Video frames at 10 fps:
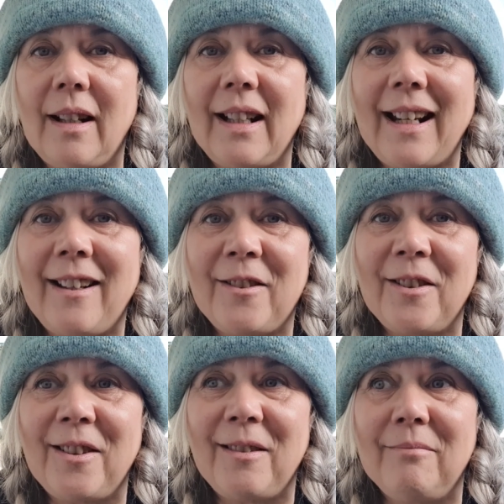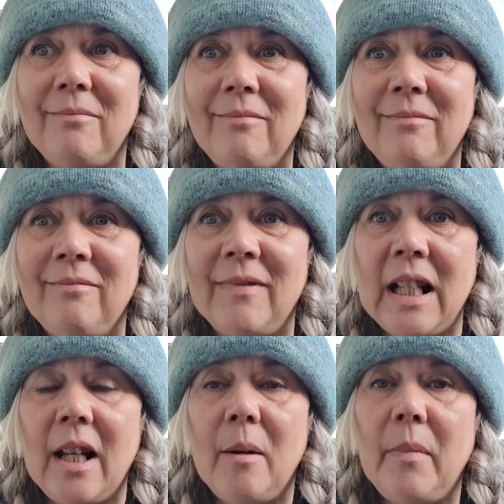a gardener,
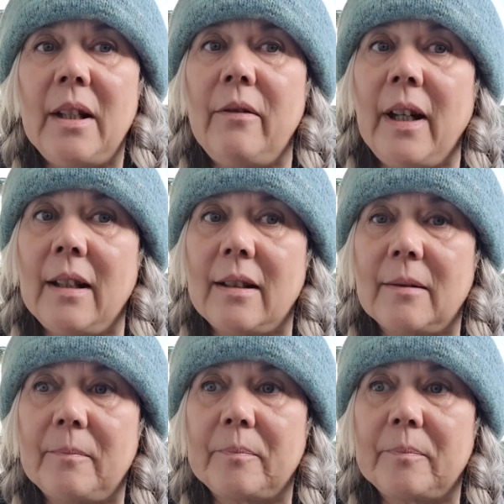but in fact